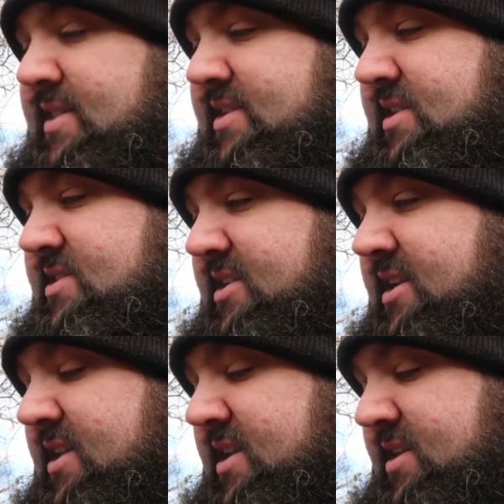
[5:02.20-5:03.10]
and that is
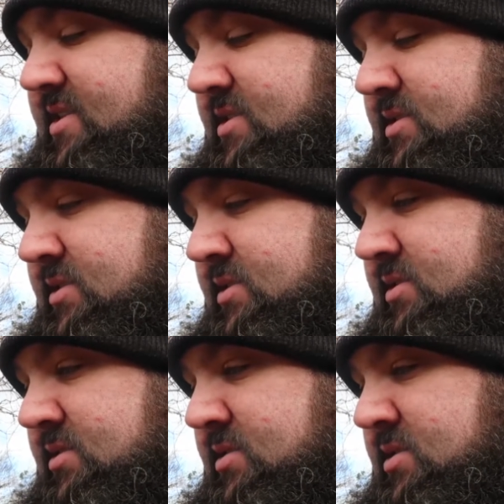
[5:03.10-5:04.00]
great
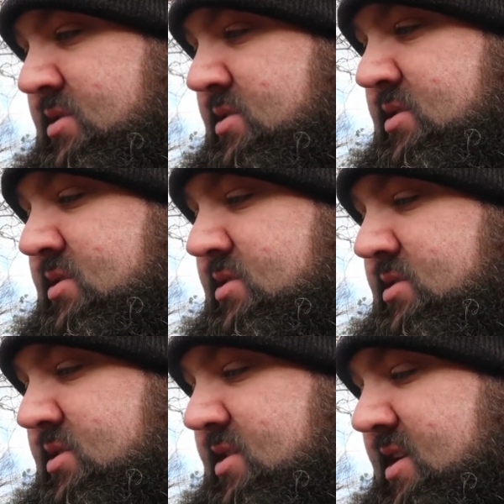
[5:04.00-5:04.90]

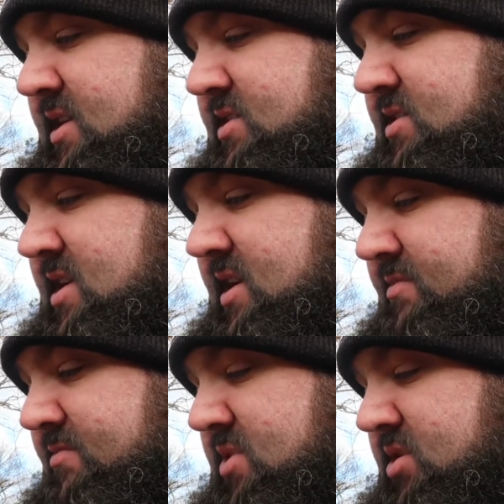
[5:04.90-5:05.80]
so that is
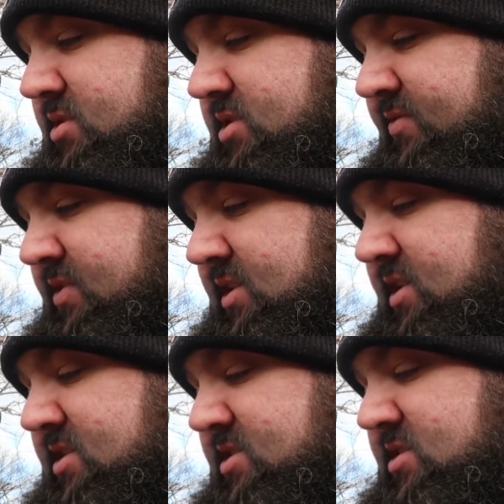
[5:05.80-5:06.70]
that marked off the
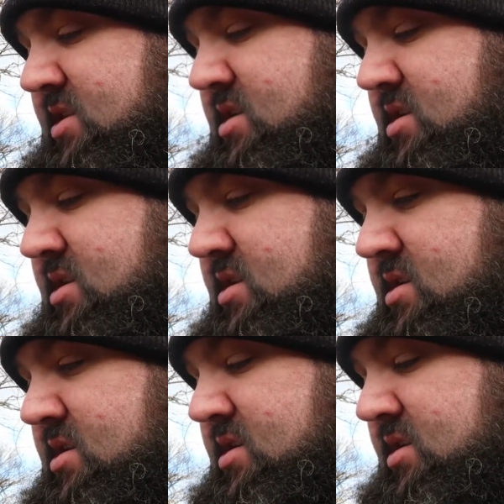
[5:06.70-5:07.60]
list
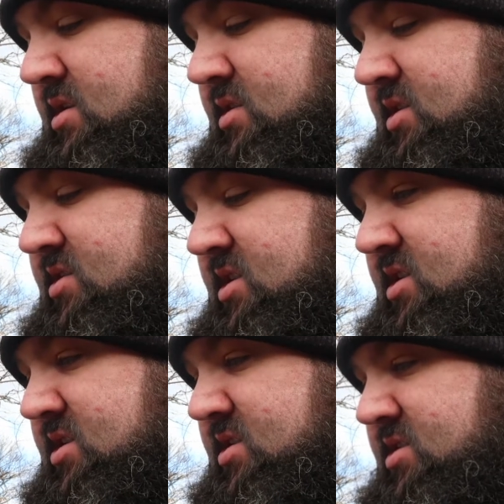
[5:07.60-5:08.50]
and it
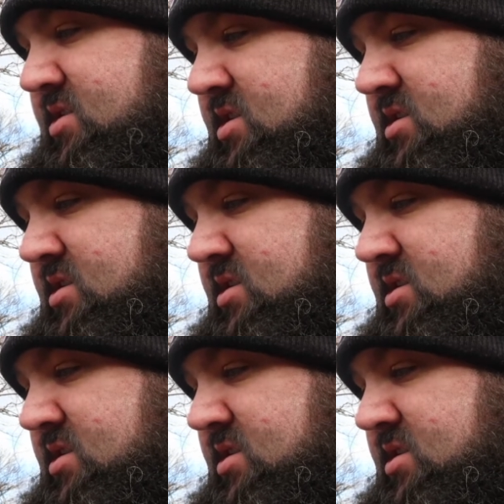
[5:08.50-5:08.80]
is